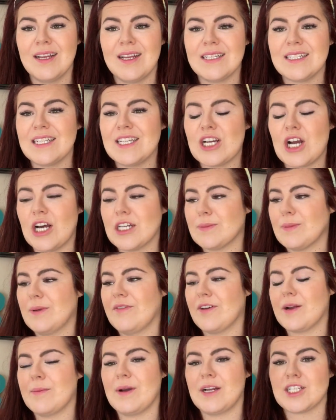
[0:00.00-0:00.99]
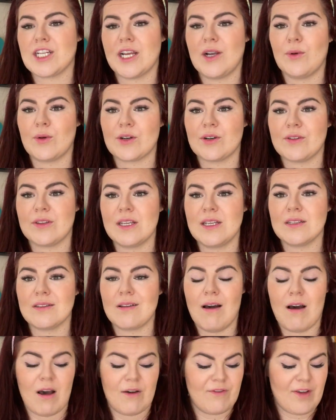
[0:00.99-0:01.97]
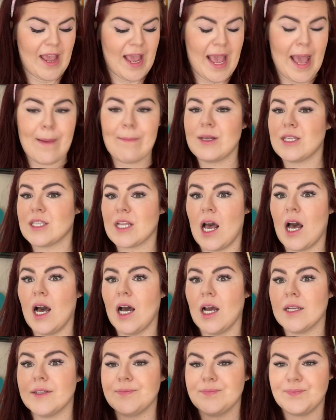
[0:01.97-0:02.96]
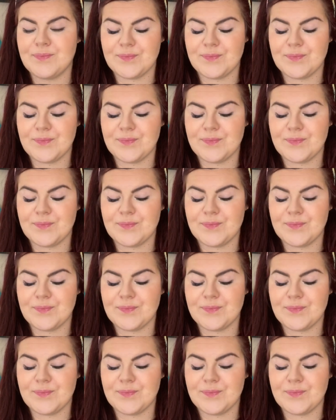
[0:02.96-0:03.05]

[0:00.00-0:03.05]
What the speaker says: Didn't cost me very much. I ordered these off Amazon.